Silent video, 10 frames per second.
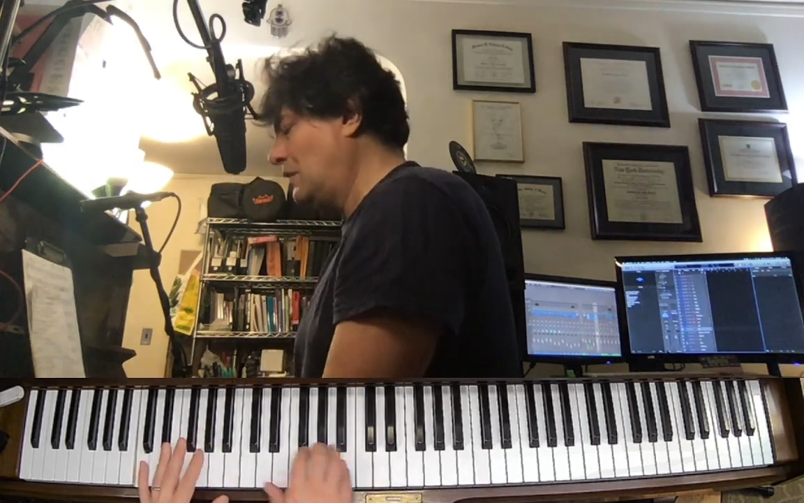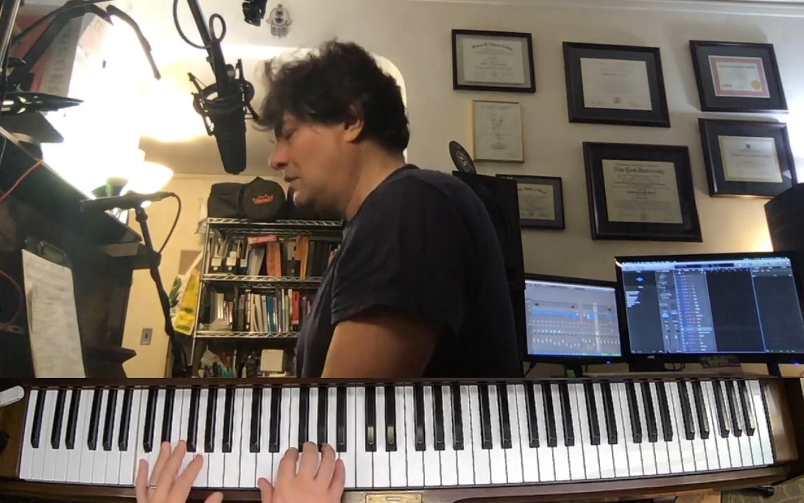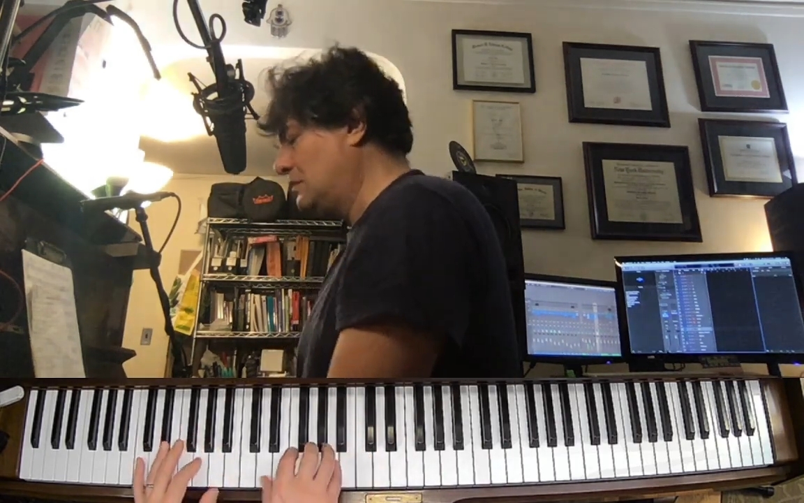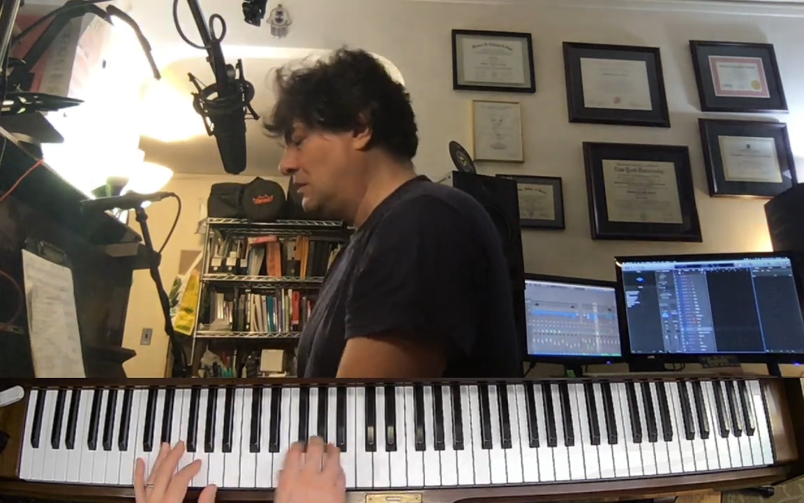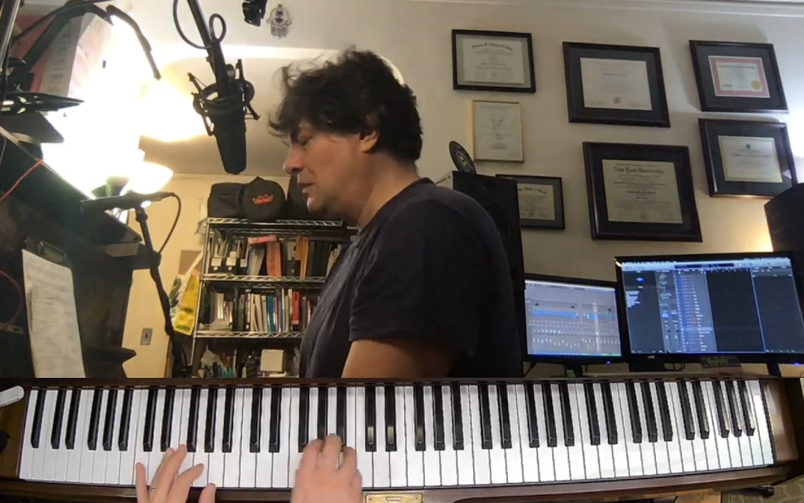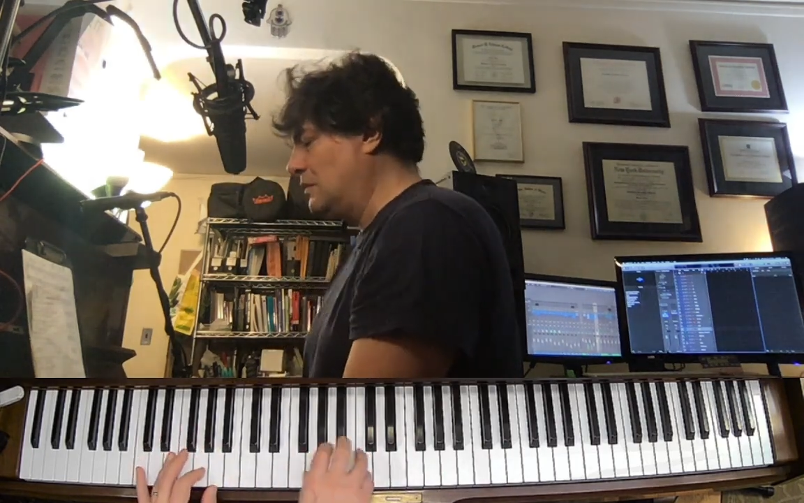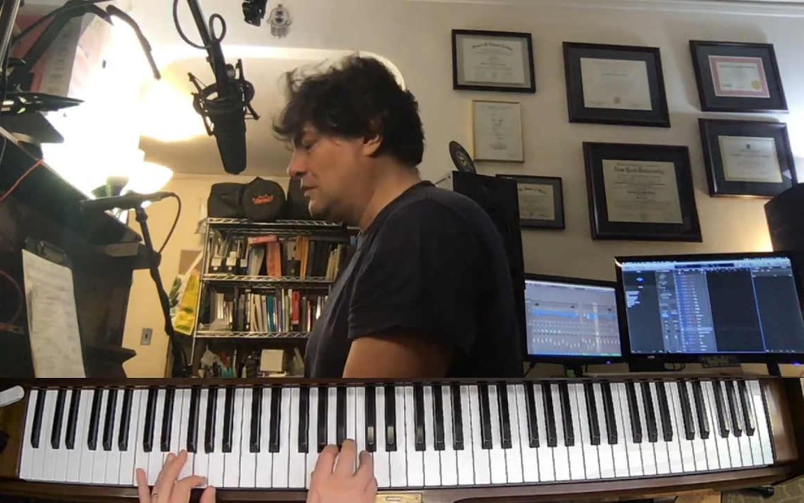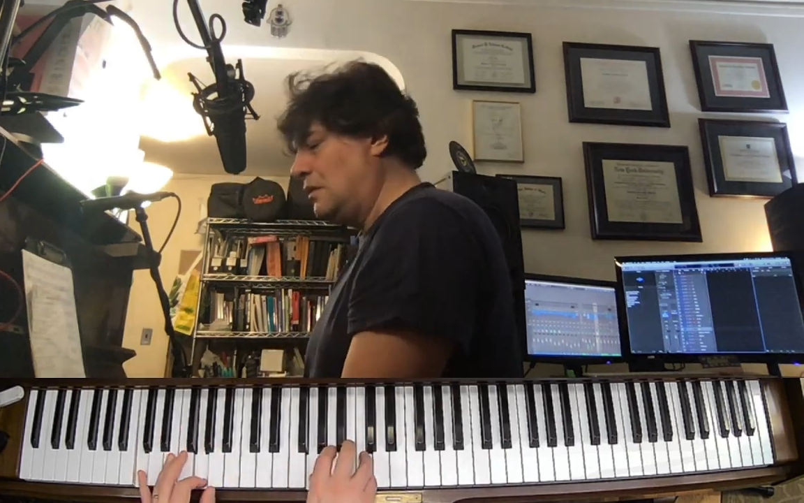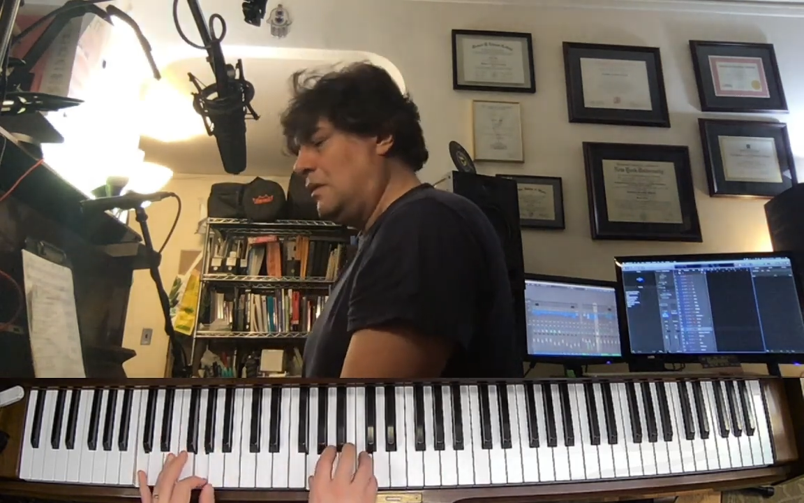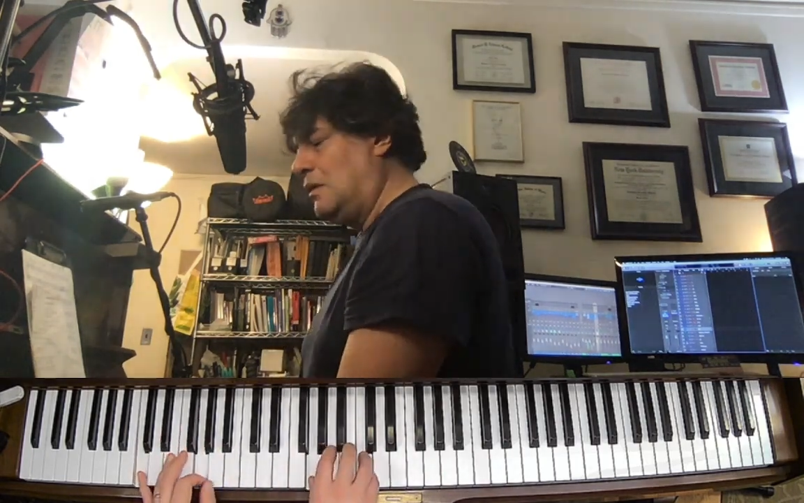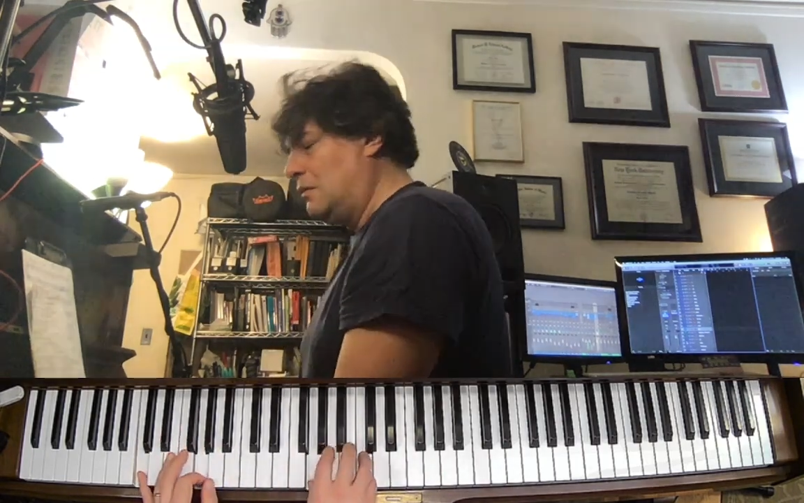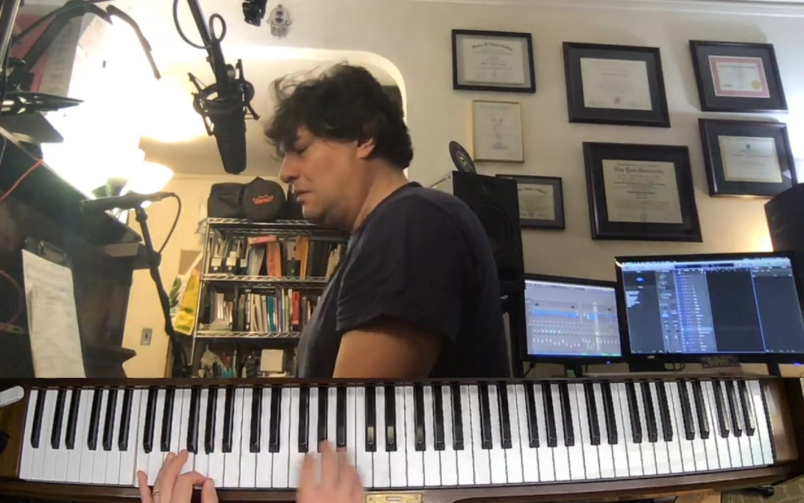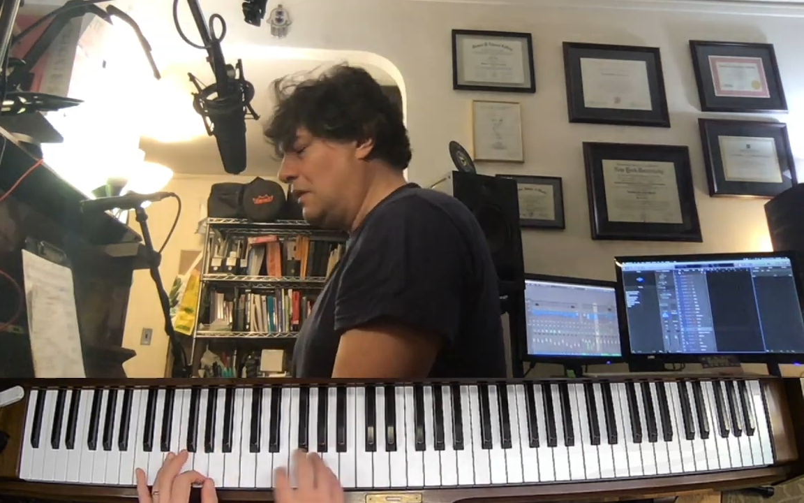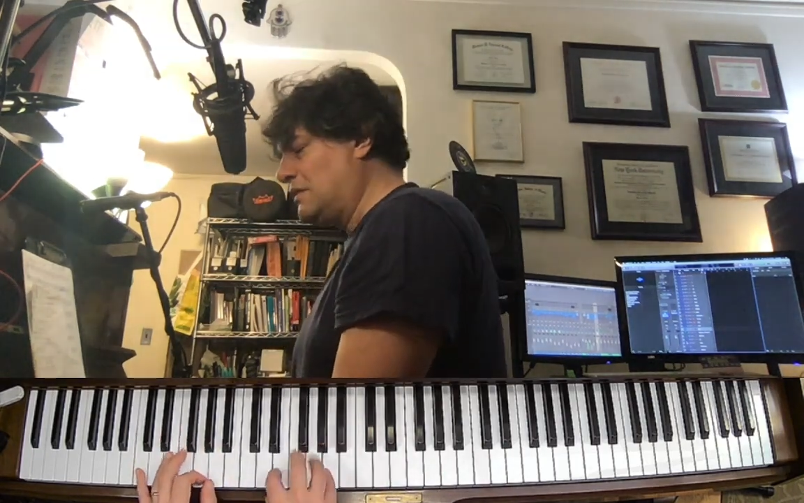So here's where I